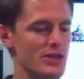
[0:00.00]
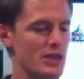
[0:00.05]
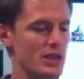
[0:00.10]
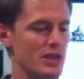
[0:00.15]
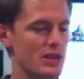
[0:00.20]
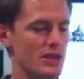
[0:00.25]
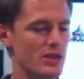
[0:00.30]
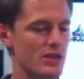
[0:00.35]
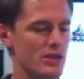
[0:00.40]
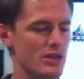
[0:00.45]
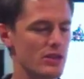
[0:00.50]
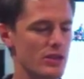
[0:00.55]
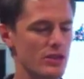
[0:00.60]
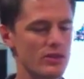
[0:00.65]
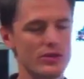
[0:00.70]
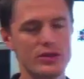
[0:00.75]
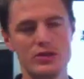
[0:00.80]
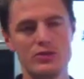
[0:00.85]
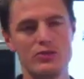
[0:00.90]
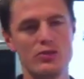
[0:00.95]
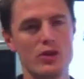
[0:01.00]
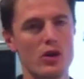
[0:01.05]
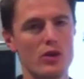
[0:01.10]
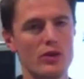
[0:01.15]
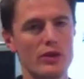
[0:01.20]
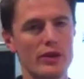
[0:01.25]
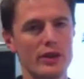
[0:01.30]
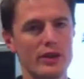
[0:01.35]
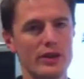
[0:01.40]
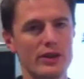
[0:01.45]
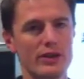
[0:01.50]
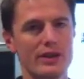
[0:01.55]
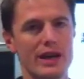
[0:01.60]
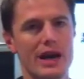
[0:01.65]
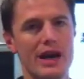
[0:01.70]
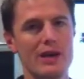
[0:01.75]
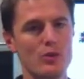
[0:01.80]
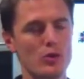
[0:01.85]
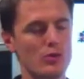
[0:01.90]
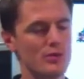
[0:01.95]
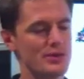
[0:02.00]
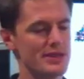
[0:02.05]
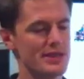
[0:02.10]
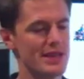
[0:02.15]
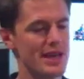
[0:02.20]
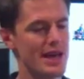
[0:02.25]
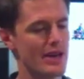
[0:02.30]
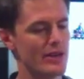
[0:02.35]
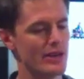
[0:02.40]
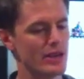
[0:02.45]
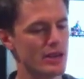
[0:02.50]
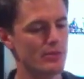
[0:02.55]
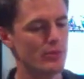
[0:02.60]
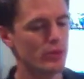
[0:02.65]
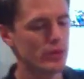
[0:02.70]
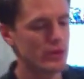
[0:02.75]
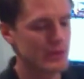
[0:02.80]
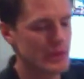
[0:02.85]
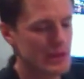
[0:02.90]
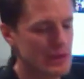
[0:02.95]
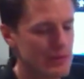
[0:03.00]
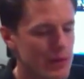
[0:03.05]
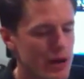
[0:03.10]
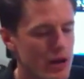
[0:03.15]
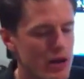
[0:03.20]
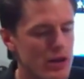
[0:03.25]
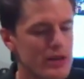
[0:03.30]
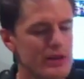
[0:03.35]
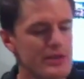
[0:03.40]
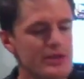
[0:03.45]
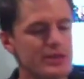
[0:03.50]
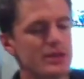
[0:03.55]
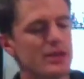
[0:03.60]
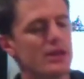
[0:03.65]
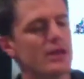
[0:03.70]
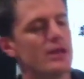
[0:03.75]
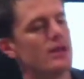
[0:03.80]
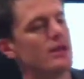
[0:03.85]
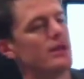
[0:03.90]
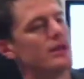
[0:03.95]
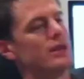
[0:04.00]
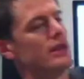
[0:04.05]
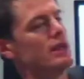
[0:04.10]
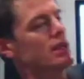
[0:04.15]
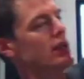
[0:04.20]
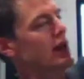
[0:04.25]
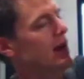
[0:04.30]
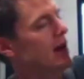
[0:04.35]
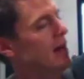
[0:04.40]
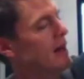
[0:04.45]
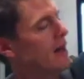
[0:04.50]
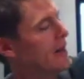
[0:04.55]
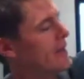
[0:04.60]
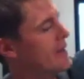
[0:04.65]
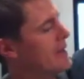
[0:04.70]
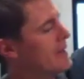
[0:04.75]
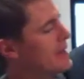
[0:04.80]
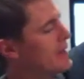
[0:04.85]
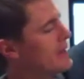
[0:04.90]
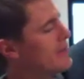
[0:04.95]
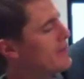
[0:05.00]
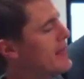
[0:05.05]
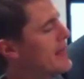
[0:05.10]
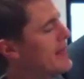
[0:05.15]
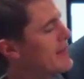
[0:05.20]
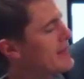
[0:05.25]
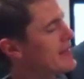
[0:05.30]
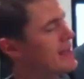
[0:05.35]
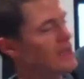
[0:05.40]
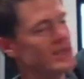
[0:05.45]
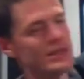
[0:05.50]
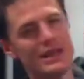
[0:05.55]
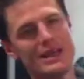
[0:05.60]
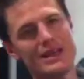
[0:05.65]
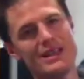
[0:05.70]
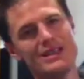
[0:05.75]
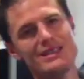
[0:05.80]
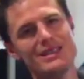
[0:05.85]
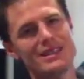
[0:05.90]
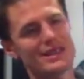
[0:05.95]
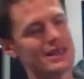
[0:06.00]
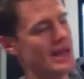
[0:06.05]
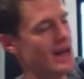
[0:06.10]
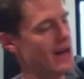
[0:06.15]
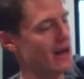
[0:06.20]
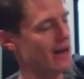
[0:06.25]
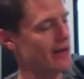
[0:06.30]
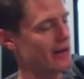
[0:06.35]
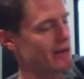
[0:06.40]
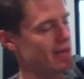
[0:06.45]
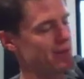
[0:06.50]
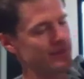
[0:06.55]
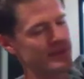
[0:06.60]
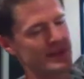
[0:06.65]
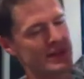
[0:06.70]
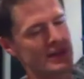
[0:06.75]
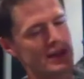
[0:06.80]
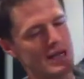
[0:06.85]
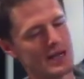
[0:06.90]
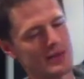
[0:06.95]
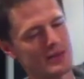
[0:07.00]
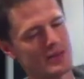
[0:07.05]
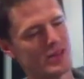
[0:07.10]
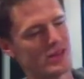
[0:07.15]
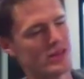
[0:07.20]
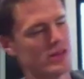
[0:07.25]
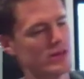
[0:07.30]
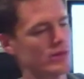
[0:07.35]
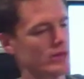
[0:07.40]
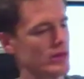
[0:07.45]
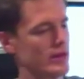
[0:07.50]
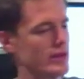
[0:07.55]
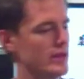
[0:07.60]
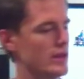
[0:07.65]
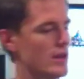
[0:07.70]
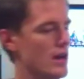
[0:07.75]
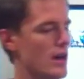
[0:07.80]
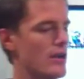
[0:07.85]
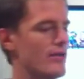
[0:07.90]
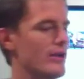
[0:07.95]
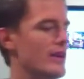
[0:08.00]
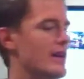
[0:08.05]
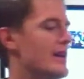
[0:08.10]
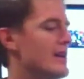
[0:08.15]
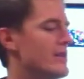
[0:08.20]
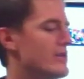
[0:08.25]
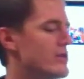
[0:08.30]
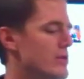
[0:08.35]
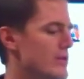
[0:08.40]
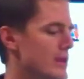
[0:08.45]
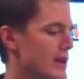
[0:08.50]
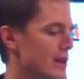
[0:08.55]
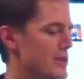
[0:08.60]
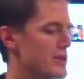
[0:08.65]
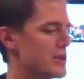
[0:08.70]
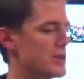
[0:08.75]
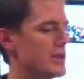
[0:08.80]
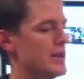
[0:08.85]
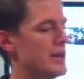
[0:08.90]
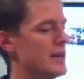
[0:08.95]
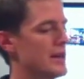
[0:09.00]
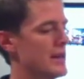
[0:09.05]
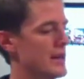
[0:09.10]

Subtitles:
You can just roll the arm warmers down. You can put them in the pockets in the back there. They're easy to carry. You're not going to really overheat too much.